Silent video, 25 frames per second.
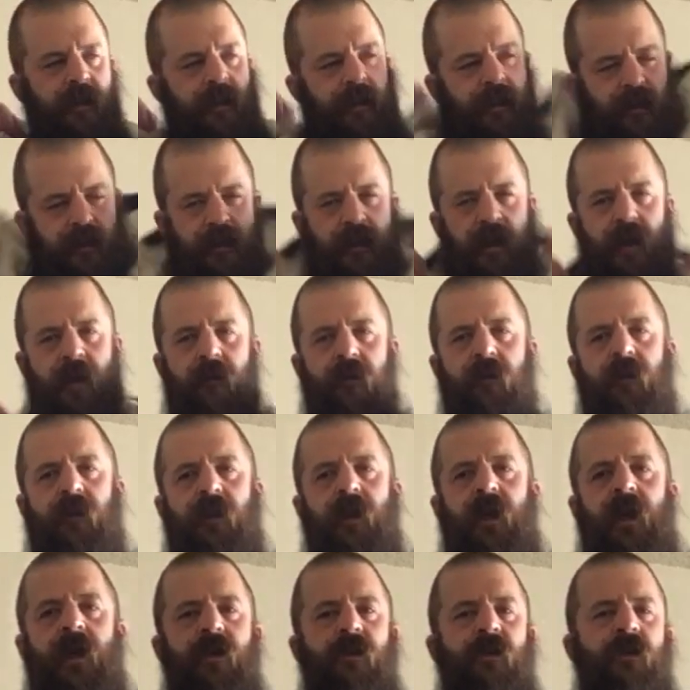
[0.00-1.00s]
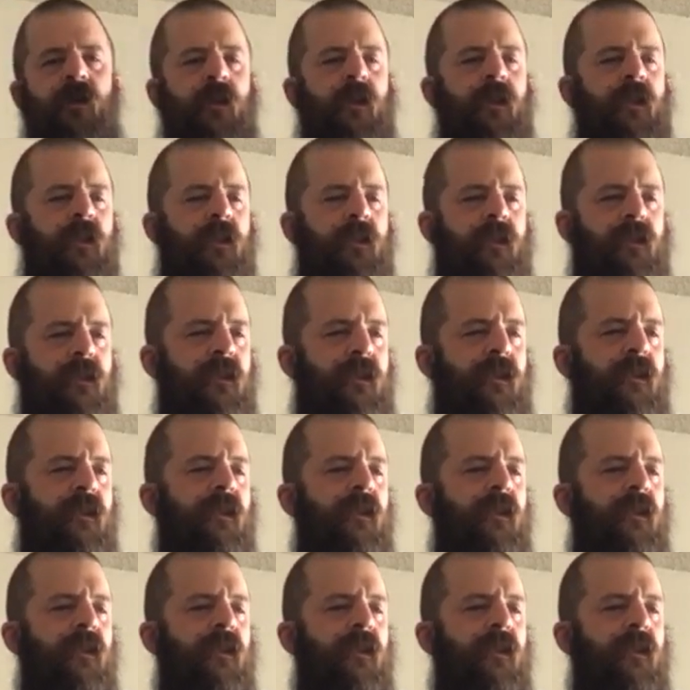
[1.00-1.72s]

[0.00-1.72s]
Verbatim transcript: and time for the Angelus.